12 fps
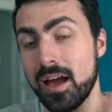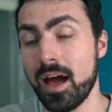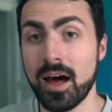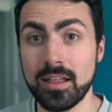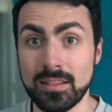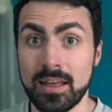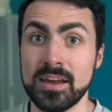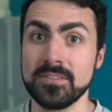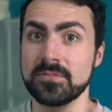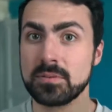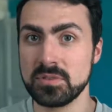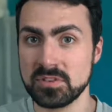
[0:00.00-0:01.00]
a line
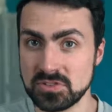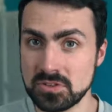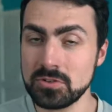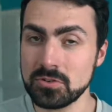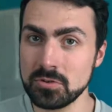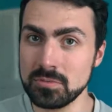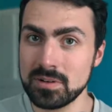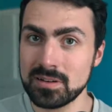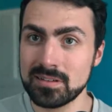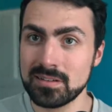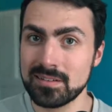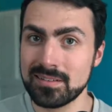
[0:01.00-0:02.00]
from the Zoom
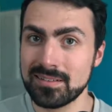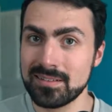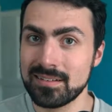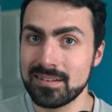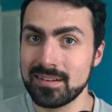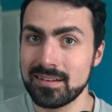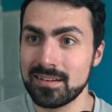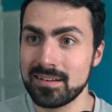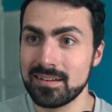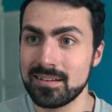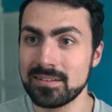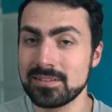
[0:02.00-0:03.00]

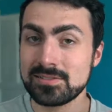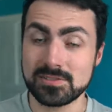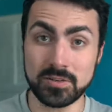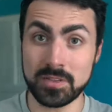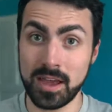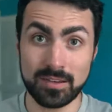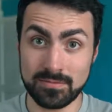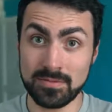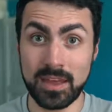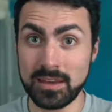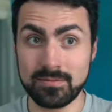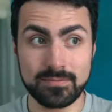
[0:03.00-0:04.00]
so that
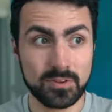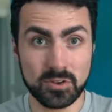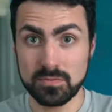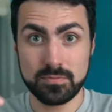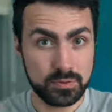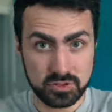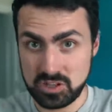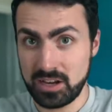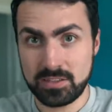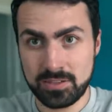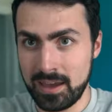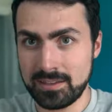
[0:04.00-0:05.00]
they could
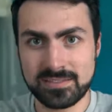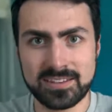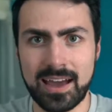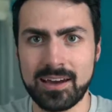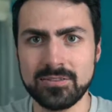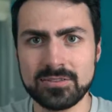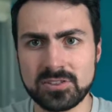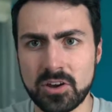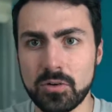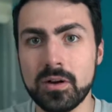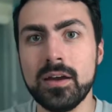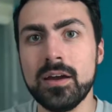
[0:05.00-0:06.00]
project that sound.
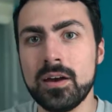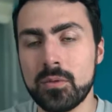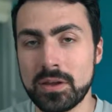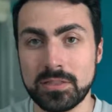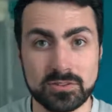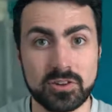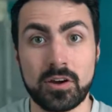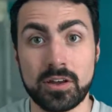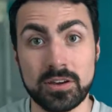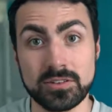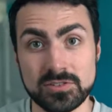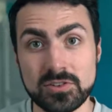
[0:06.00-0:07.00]
So when they're
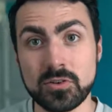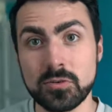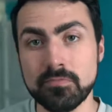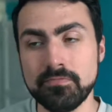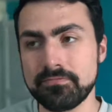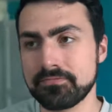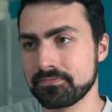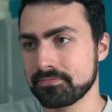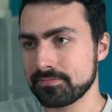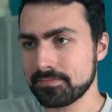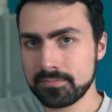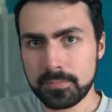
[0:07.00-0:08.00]
talking on Zoom,
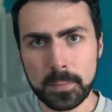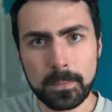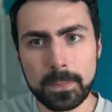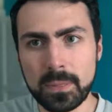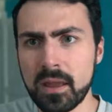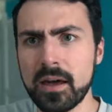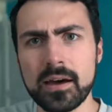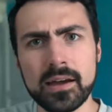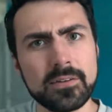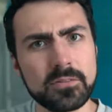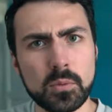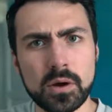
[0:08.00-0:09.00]

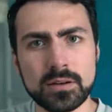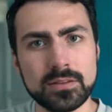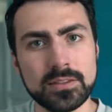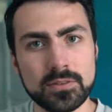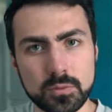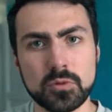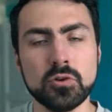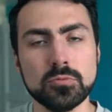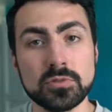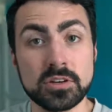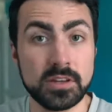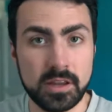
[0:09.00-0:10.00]
everyone in the room
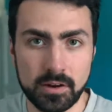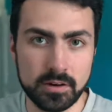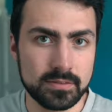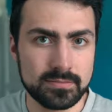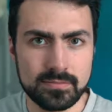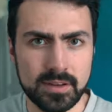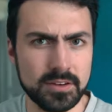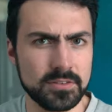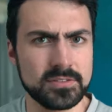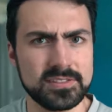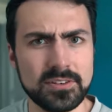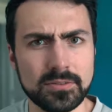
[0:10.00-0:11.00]
could hear
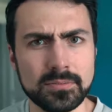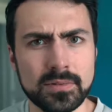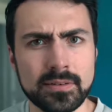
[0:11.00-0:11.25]
the Zoom.